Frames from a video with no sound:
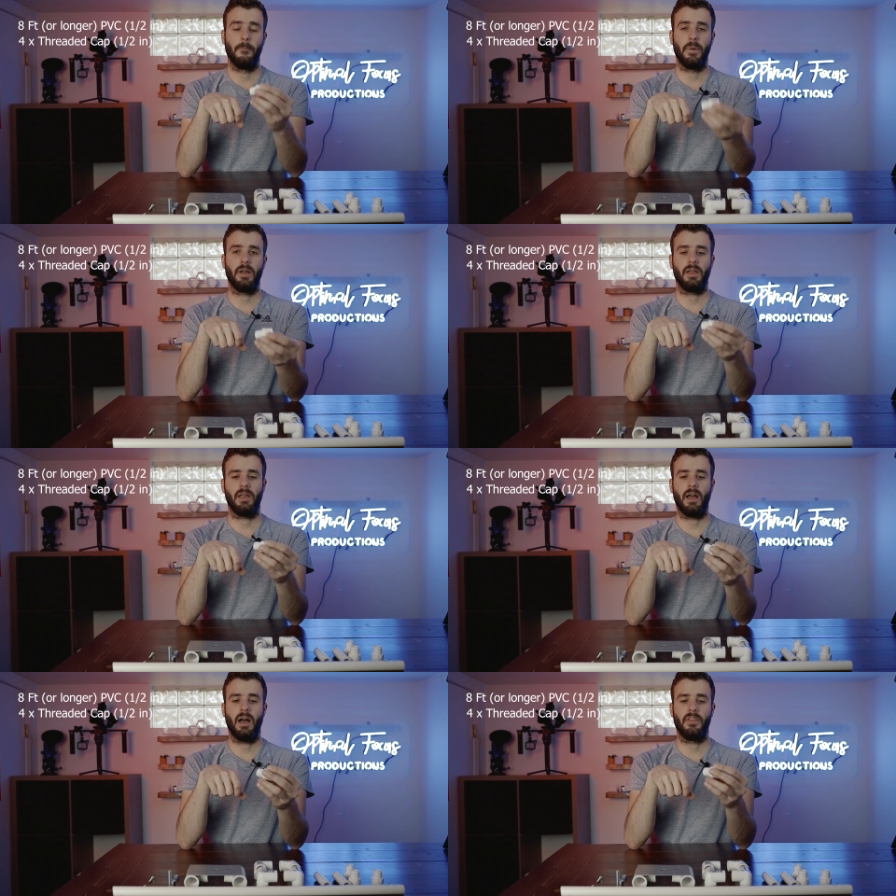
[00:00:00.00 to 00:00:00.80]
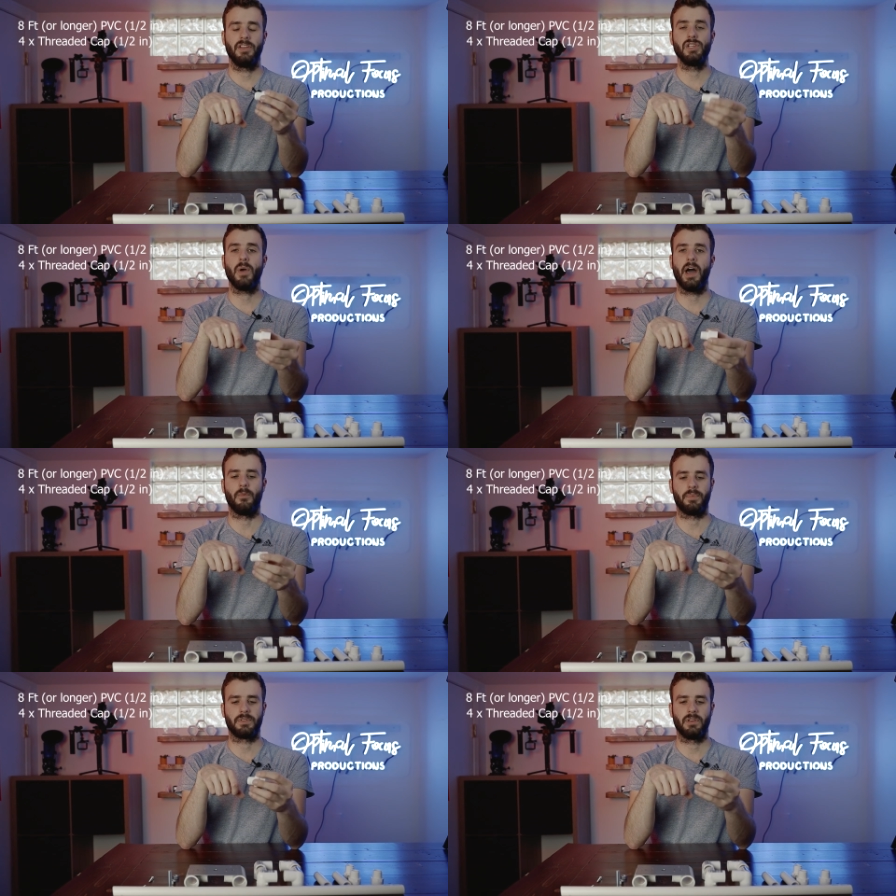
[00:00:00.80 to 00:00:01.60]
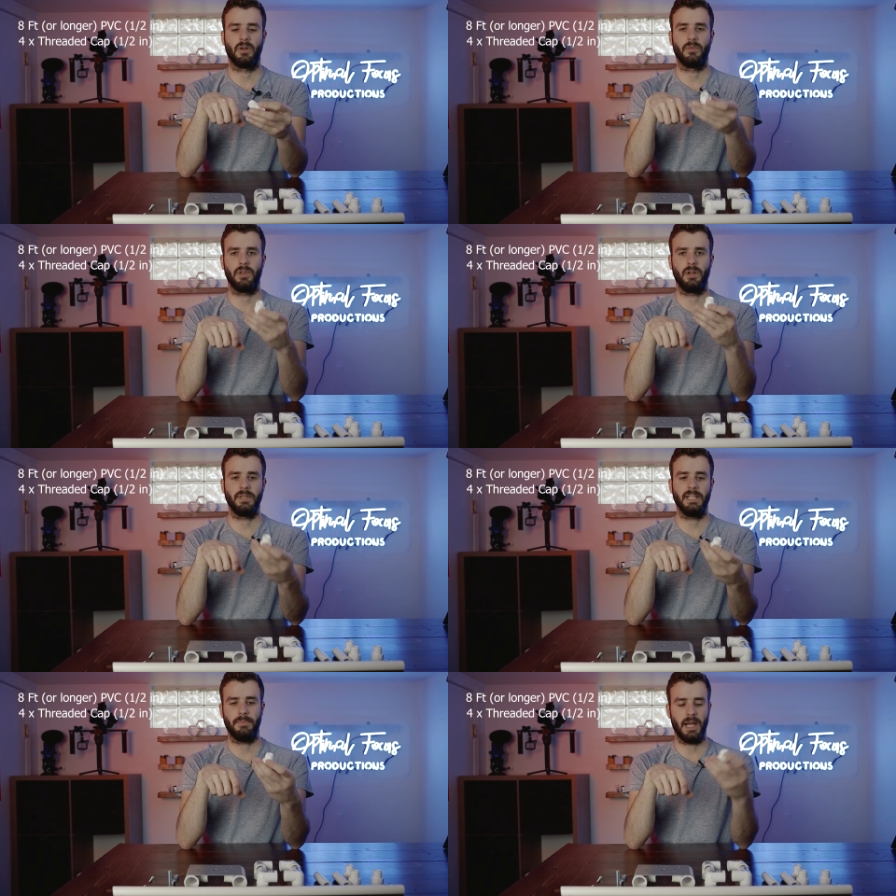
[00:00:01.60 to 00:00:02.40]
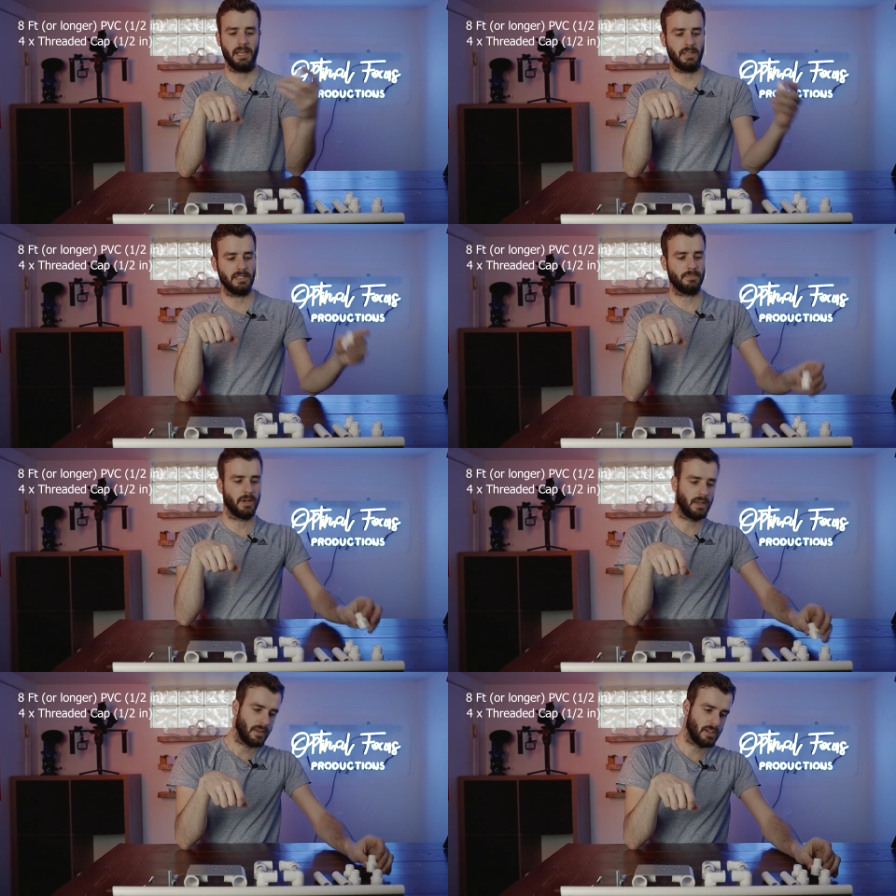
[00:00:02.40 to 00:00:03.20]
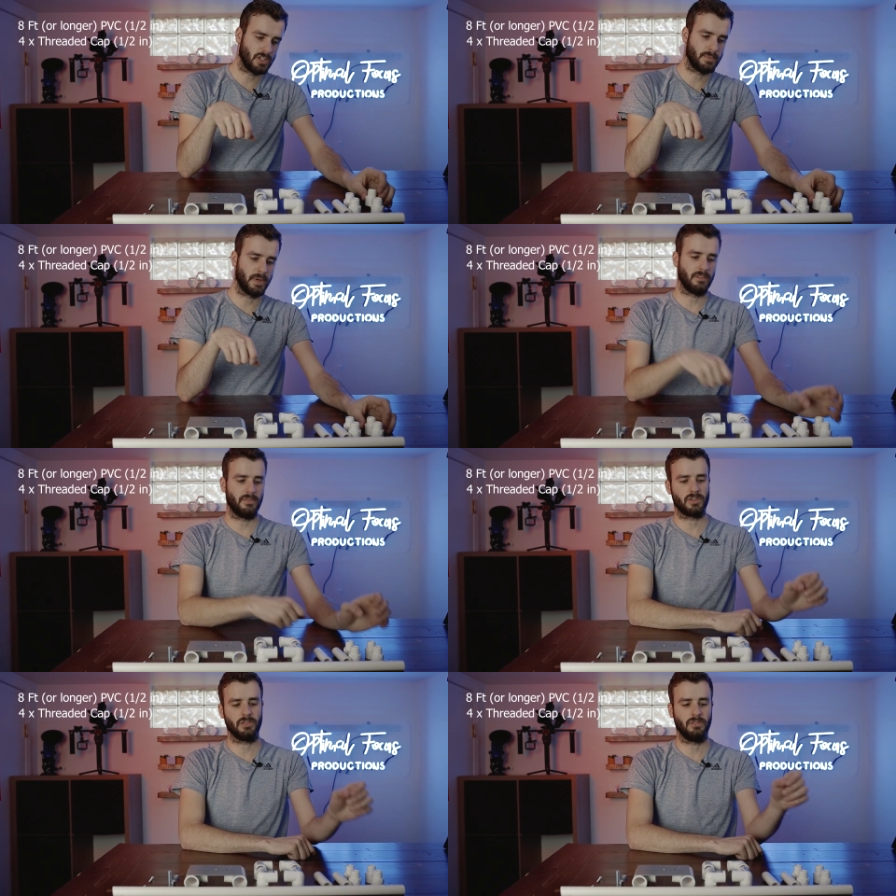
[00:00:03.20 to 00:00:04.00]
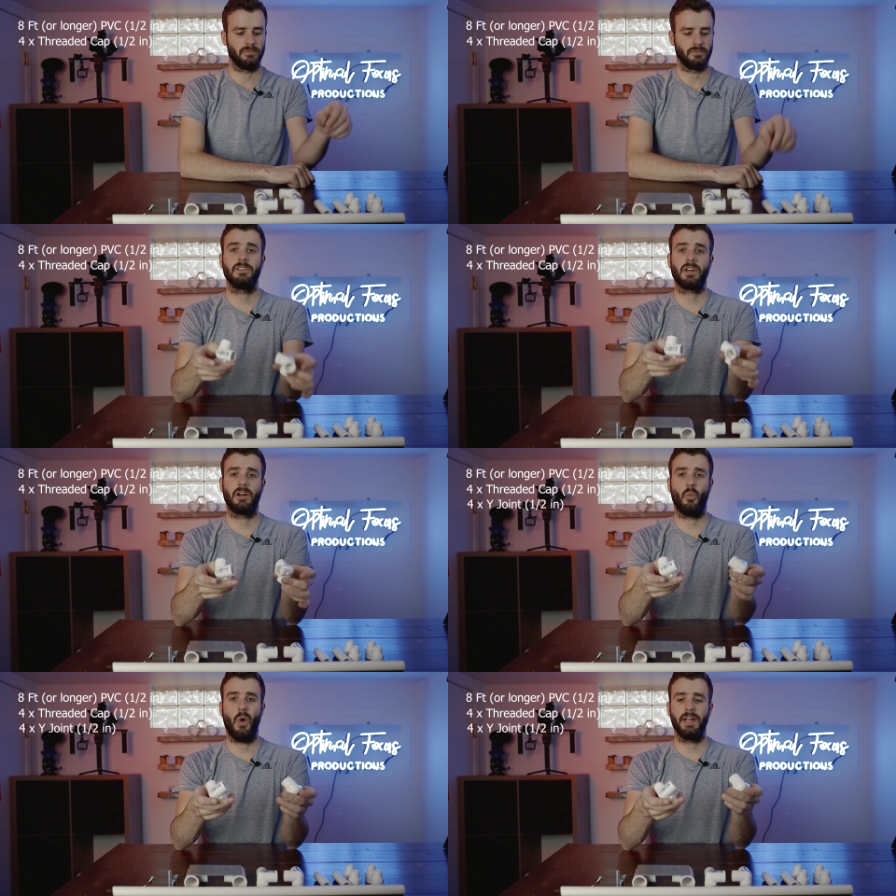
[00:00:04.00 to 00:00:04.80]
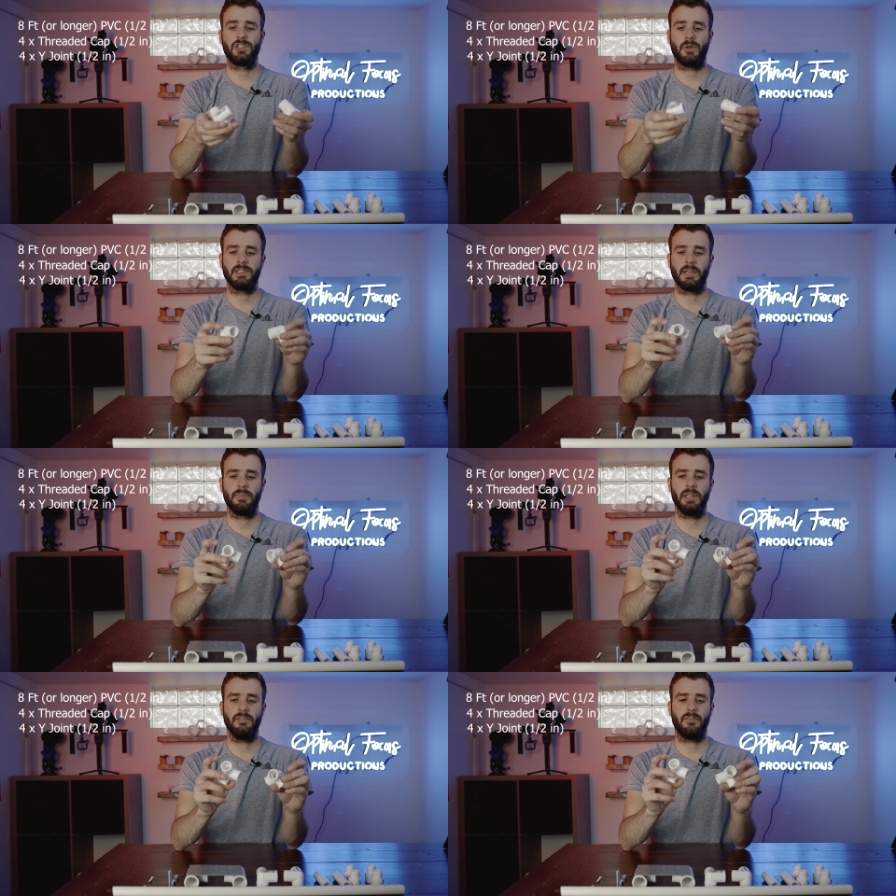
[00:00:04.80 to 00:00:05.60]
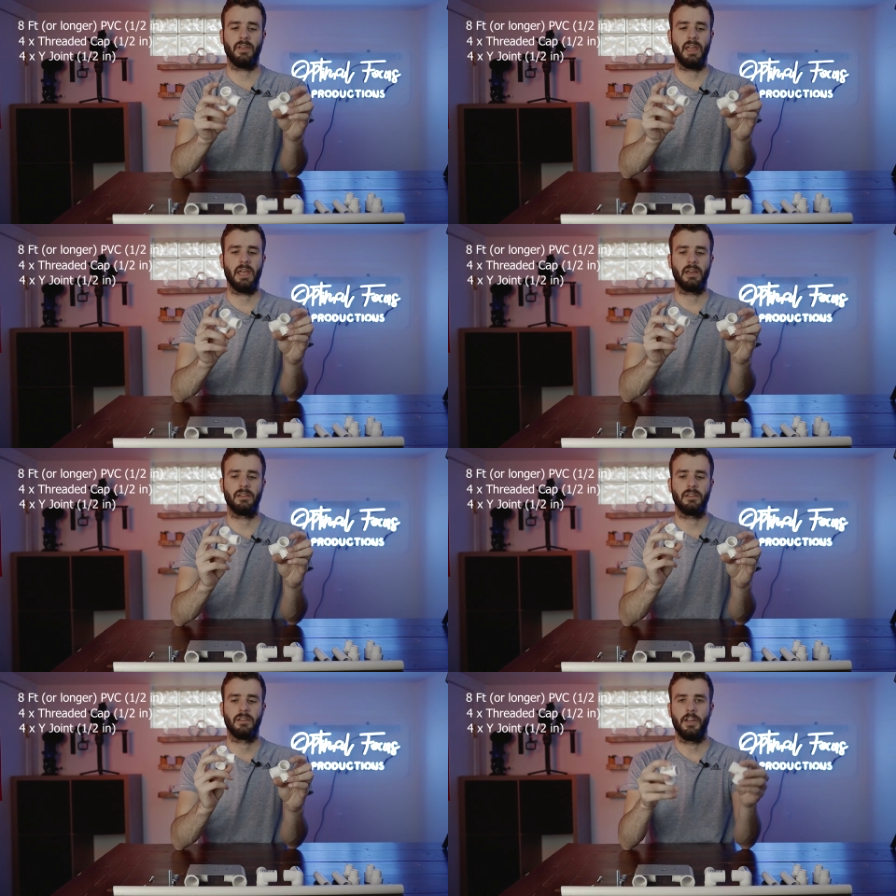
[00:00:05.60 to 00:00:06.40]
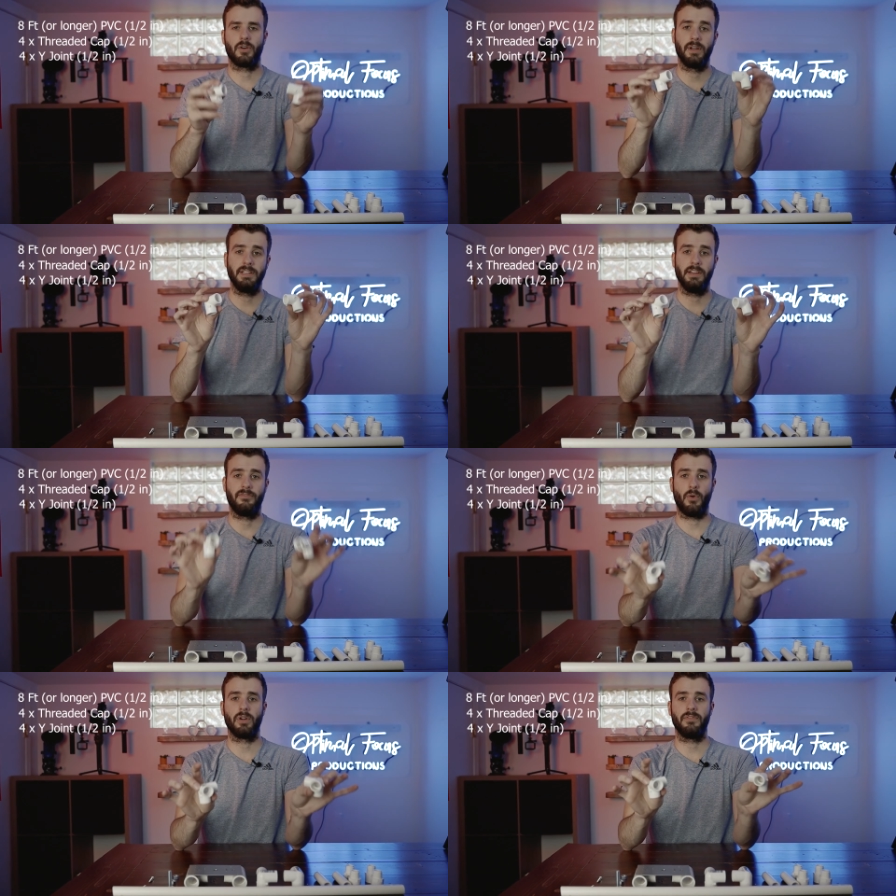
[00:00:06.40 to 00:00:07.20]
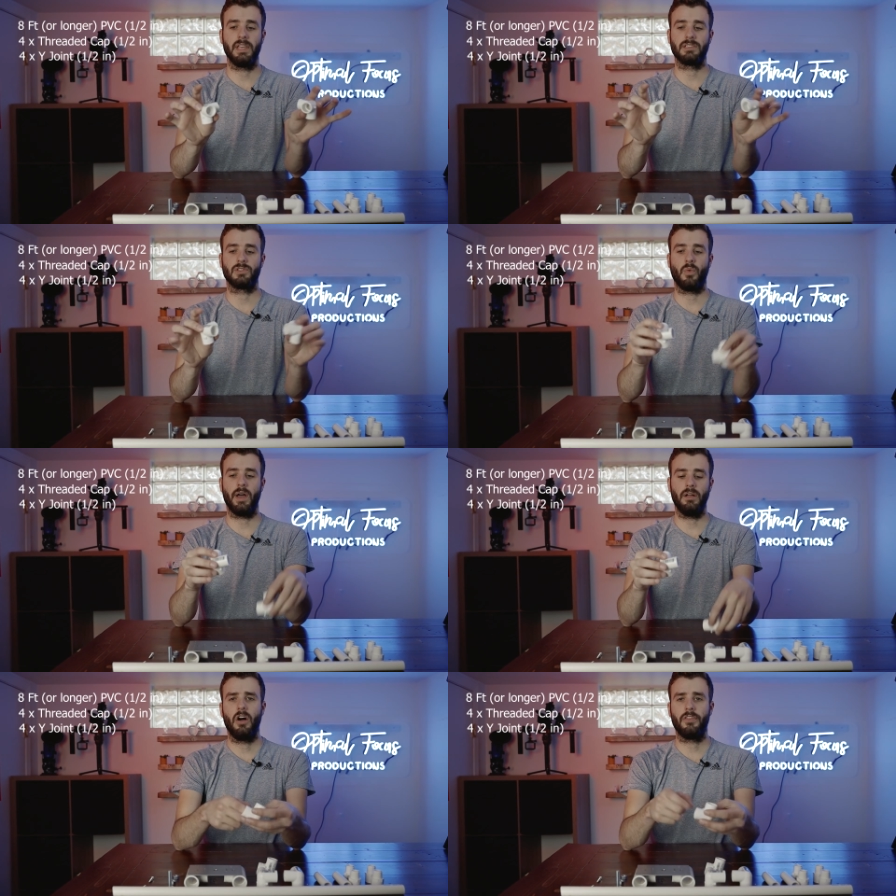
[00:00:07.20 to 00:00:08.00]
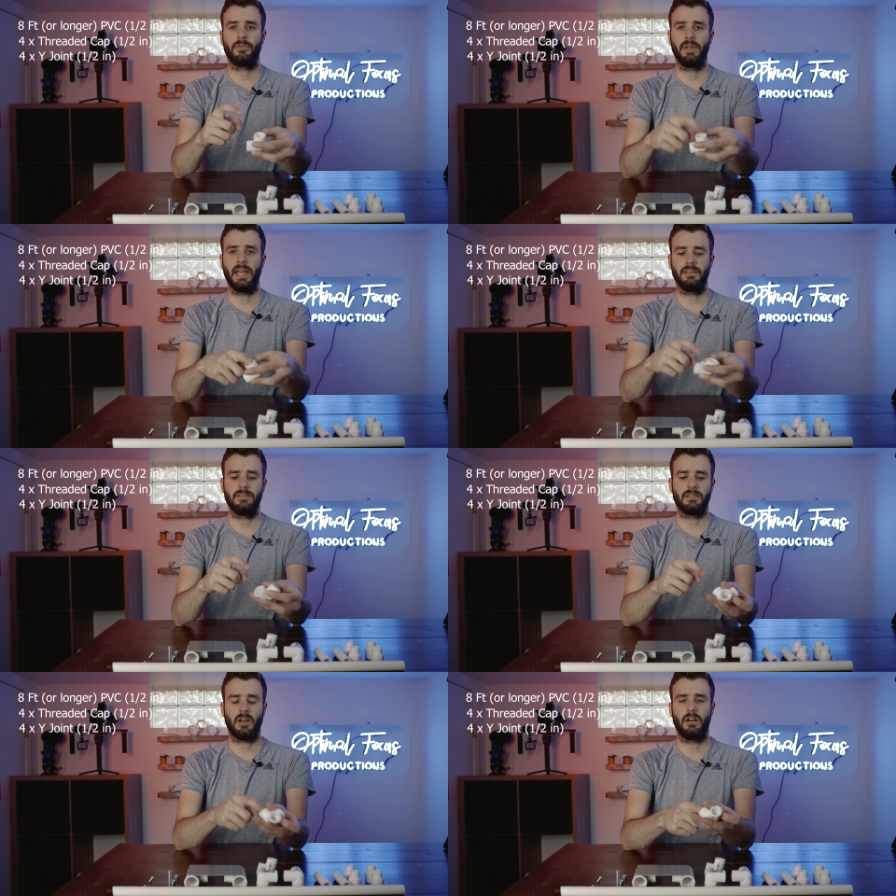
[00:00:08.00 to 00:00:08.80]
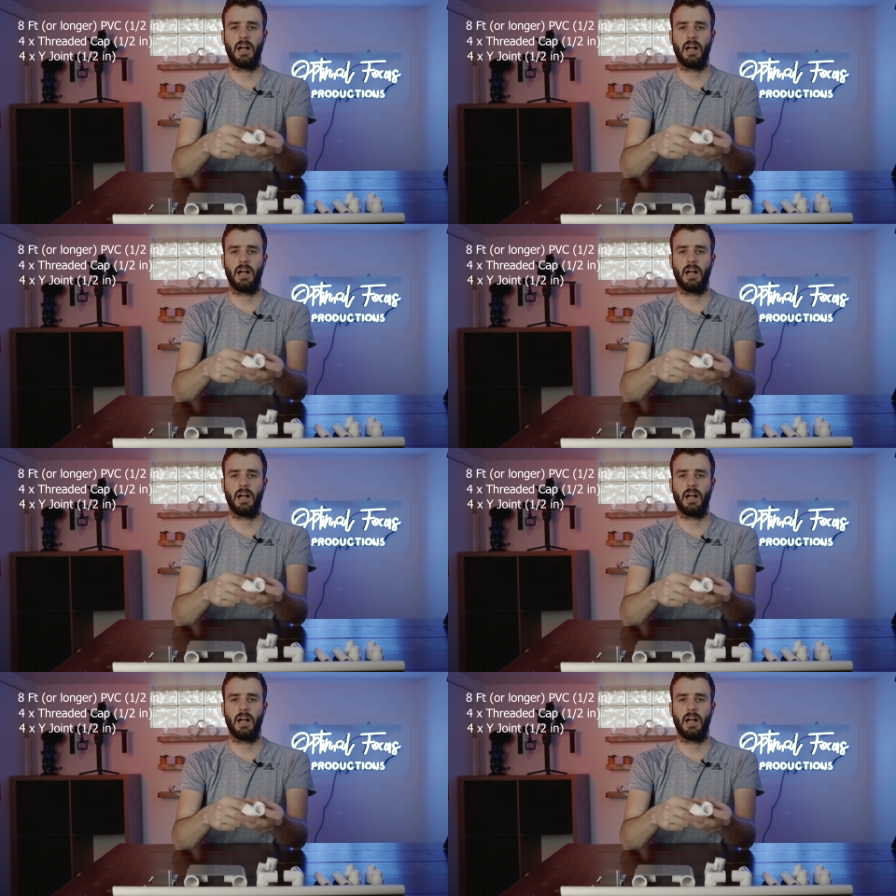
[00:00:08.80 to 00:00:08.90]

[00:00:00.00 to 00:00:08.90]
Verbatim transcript: but uh, they do help. So you don't need to buy these, but it's just beneficial. These are Y joints, I believe, and uh, you're going to need four of these as well. All three ends are